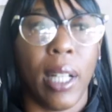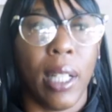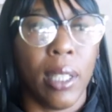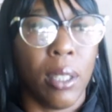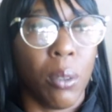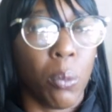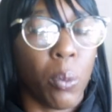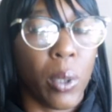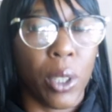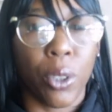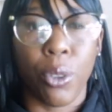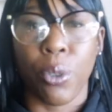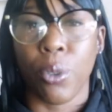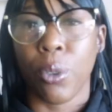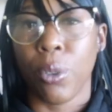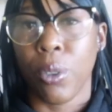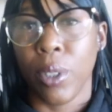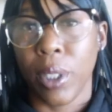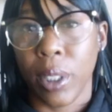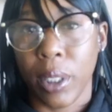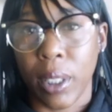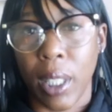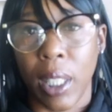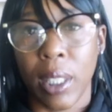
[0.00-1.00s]
I done went through
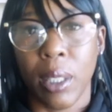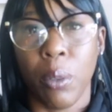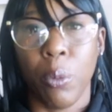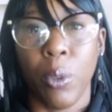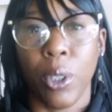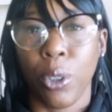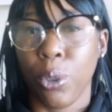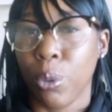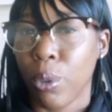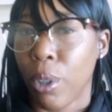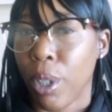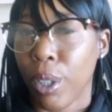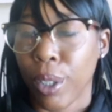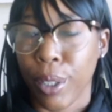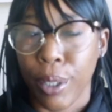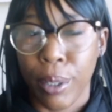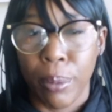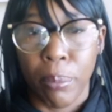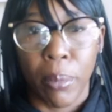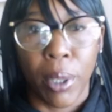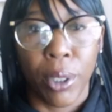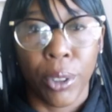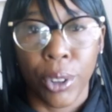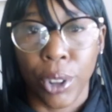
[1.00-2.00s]
it. I done went through all the
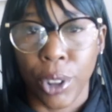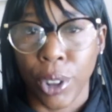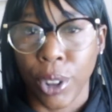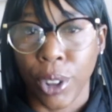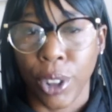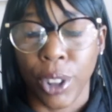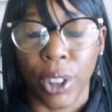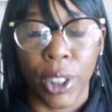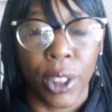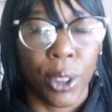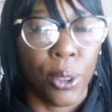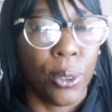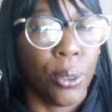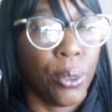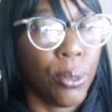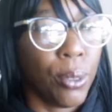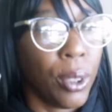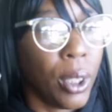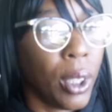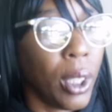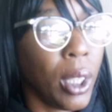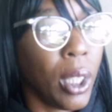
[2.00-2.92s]
emotions, guilt,